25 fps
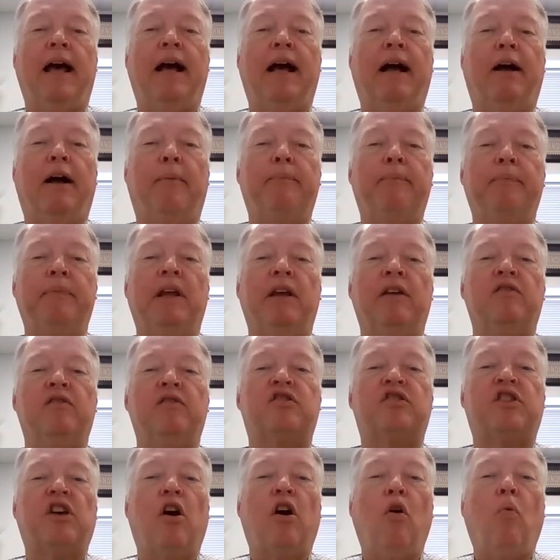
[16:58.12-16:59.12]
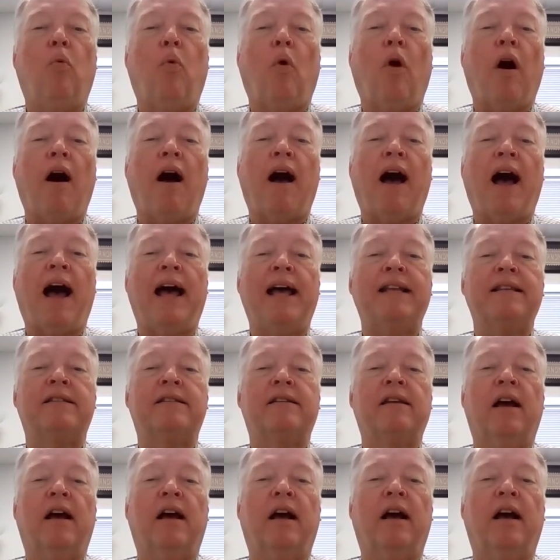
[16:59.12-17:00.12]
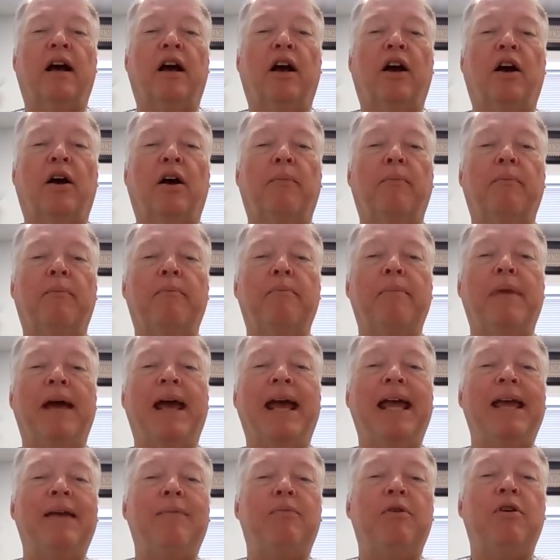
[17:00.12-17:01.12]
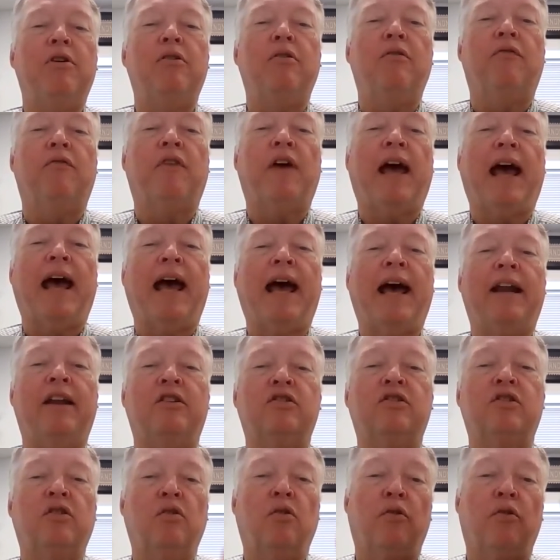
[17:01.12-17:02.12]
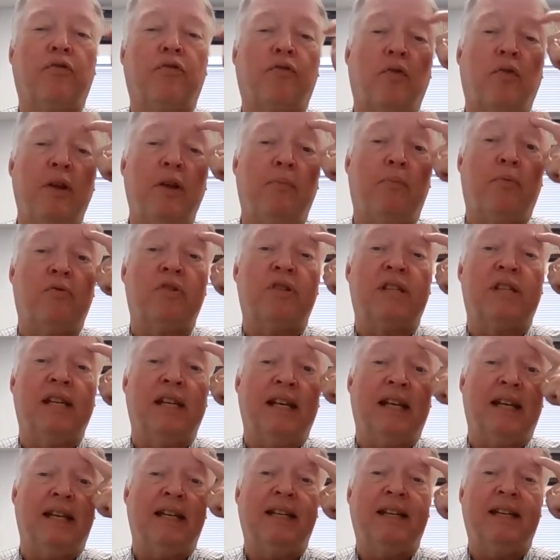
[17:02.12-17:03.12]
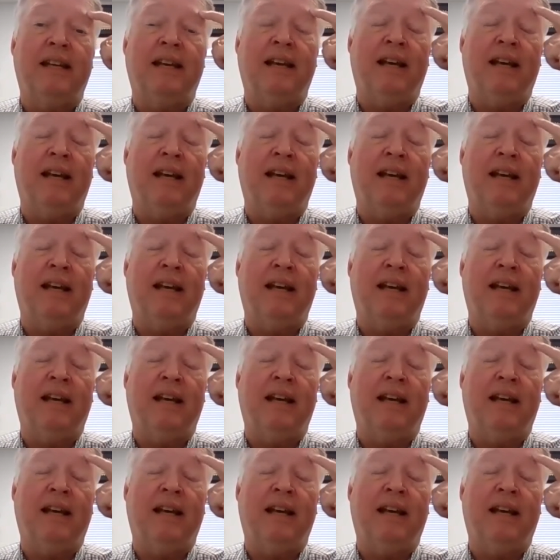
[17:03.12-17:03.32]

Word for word: Um, so what? Um, maybe you've had a two or three percent